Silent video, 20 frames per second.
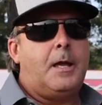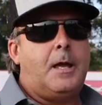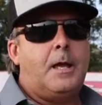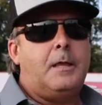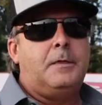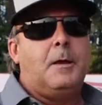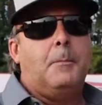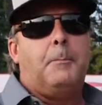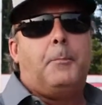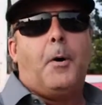
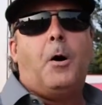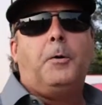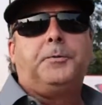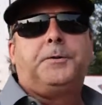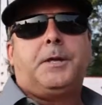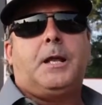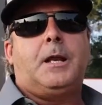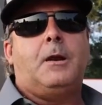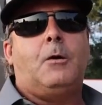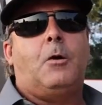In the
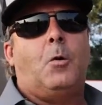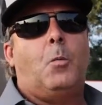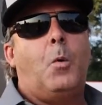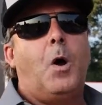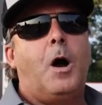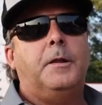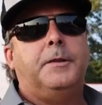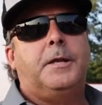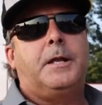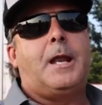bolt-in or
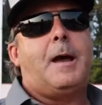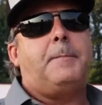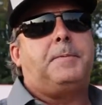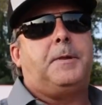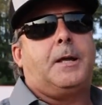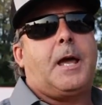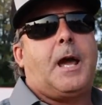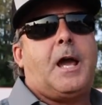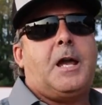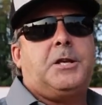weld-in
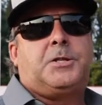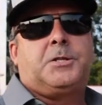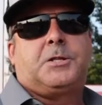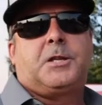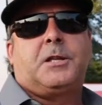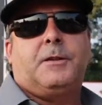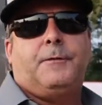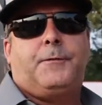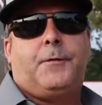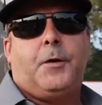
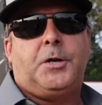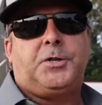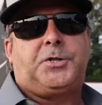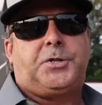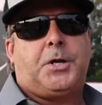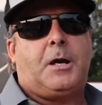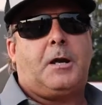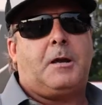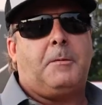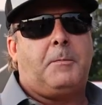applications on the
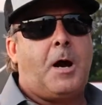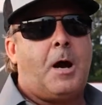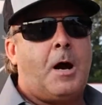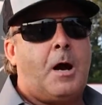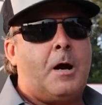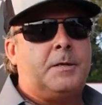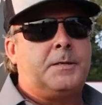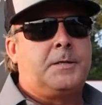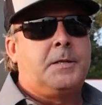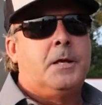first-gen
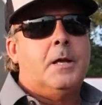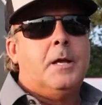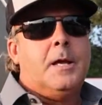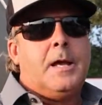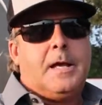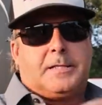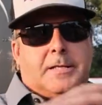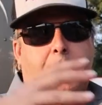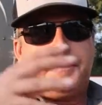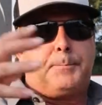Camaros,
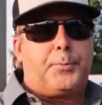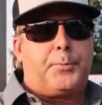it's a